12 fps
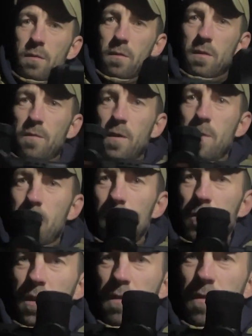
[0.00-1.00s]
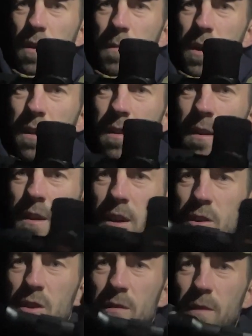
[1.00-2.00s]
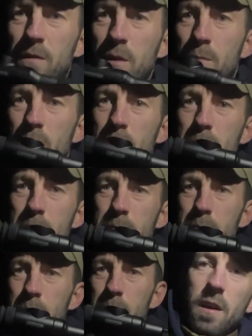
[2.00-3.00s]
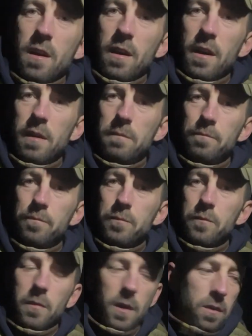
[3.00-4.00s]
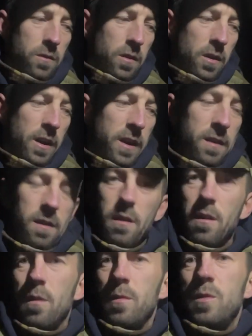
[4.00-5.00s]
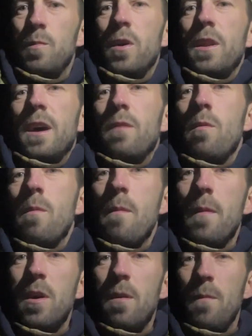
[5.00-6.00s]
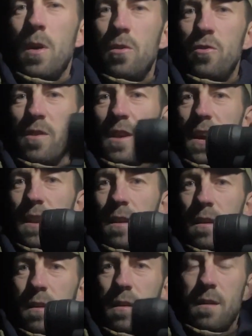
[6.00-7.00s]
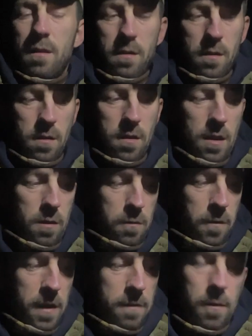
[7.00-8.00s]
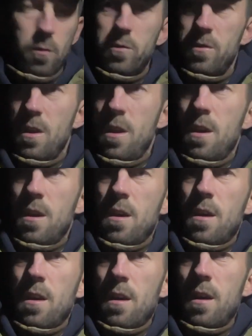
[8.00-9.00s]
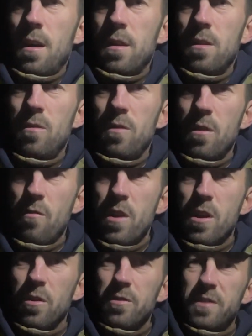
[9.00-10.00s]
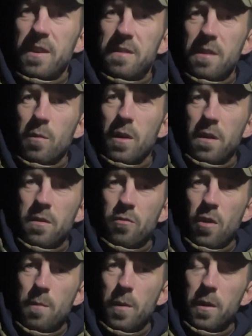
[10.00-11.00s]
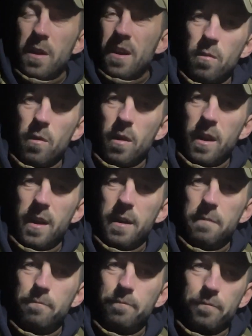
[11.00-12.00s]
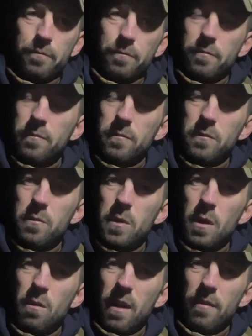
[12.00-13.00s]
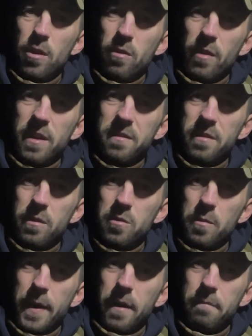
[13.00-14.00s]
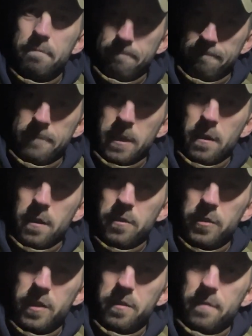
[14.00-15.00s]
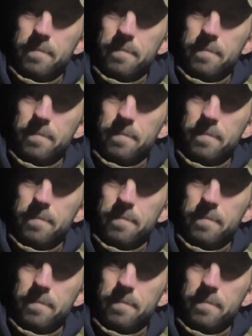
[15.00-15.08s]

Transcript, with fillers: The firm, obviously the Thermion XG50 Pro. Um, tonight I'll be spotting out with mergers again, the old faithfuls, uh, using the Rekon CT1 tripod. We'll, um, we'll have a look around see what it's about. Cheers.